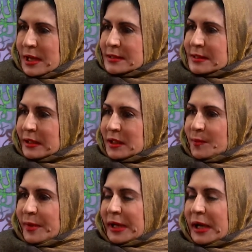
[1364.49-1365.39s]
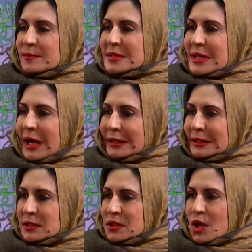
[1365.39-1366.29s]
suddenly becomes
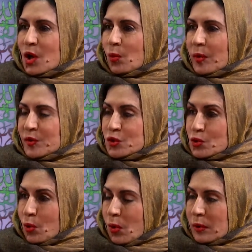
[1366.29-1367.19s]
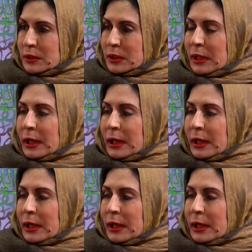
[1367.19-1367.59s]
silent, withdrawn,